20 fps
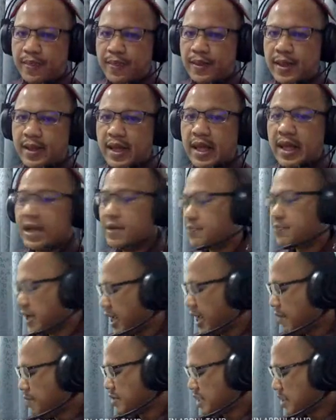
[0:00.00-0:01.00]
And
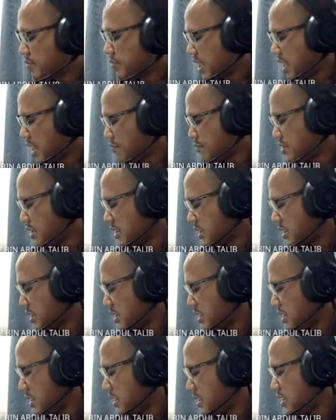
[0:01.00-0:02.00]
perhaps sometimes
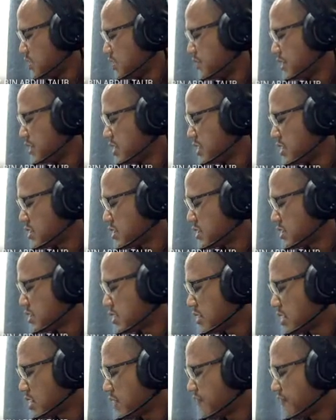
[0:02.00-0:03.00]
it is because
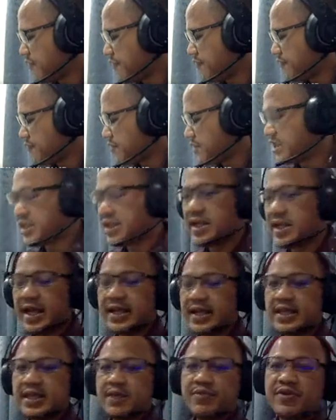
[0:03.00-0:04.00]
of certain
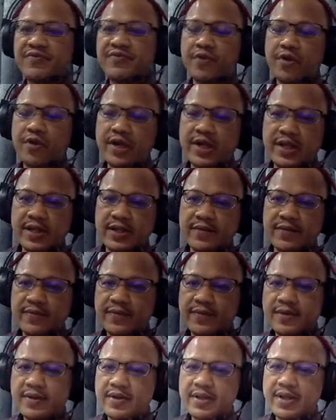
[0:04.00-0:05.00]
letter before it,
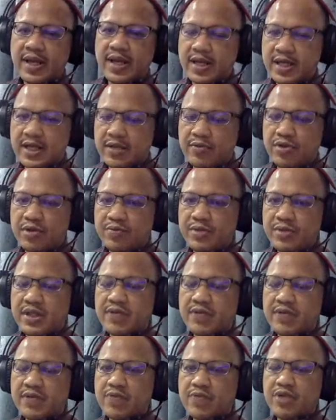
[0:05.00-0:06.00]
then it will be, the
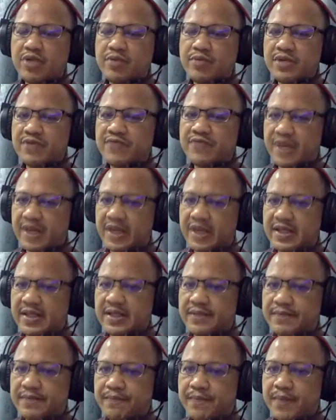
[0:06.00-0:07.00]
word will be affected.
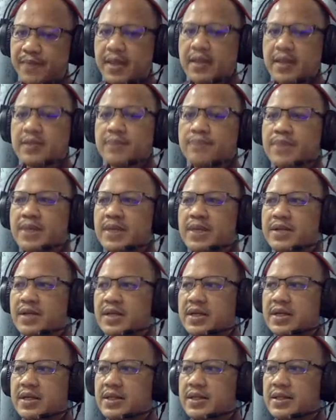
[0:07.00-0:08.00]
But
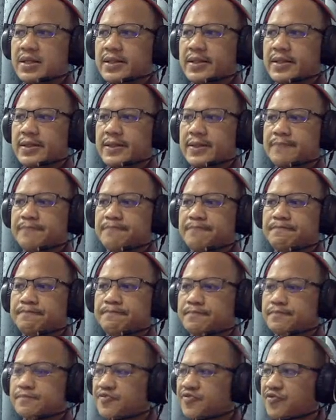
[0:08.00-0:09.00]

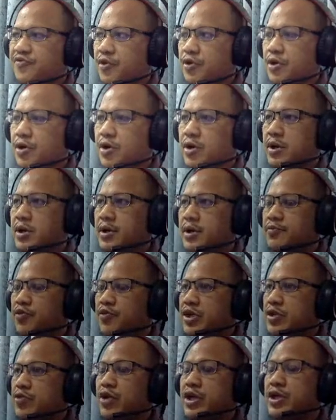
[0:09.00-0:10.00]
for your,
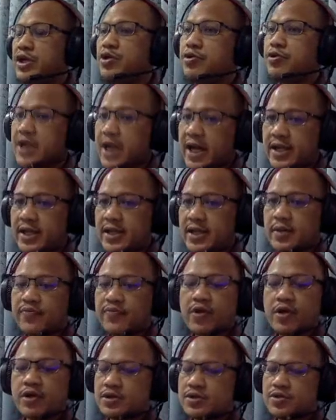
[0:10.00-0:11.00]
when you write, of
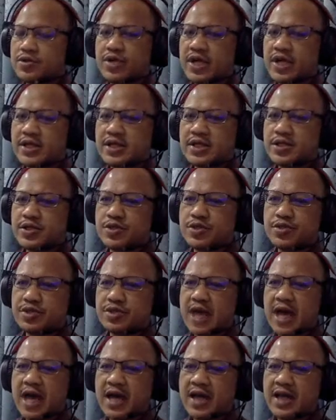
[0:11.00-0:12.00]
course, you can just choose
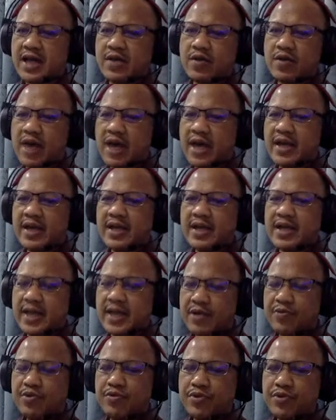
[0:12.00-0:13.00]
ani or aini, then
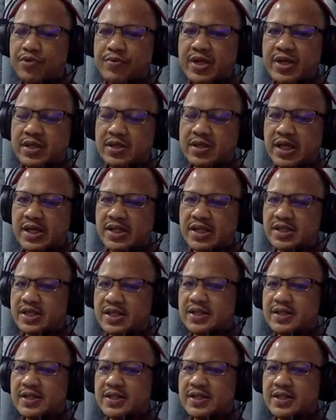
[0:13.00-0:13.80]
we will make correction.